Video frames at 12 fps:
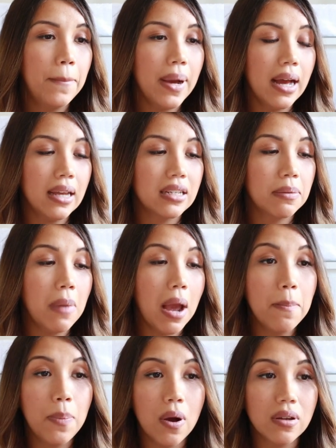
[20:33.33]
But
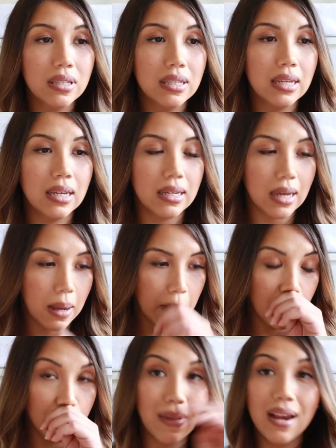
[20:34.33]
my boss did,
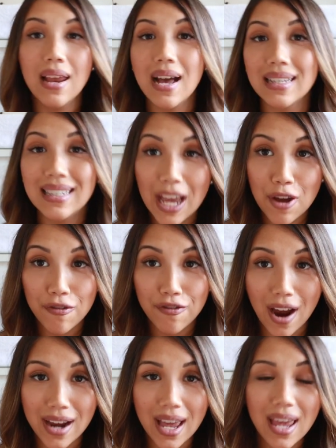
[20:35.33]
um, on my last day on
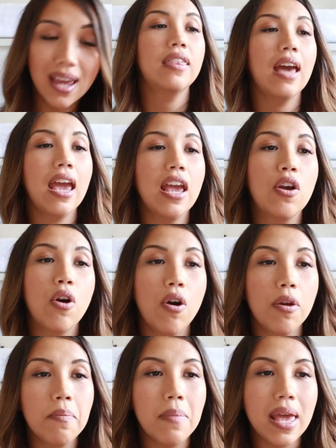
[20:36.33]
Friday, they
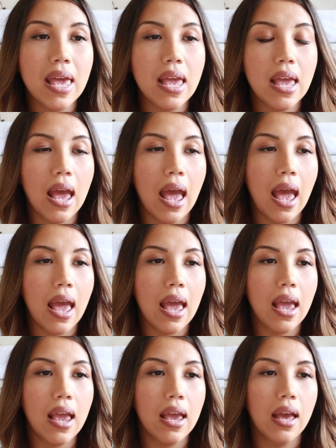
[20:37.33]
got me
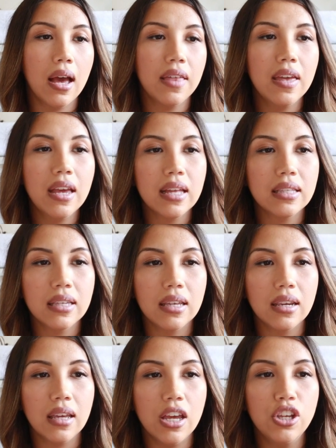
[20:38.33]
a, I think it's
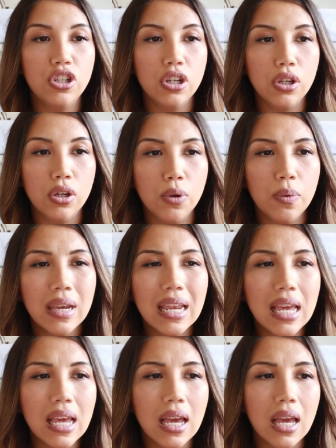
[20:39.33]
an
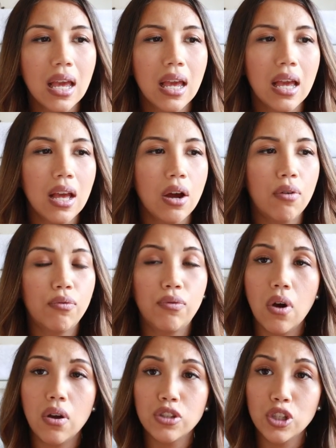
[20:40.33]
Ingenuity
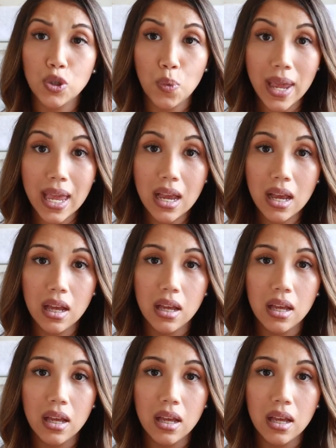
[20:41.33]
swing,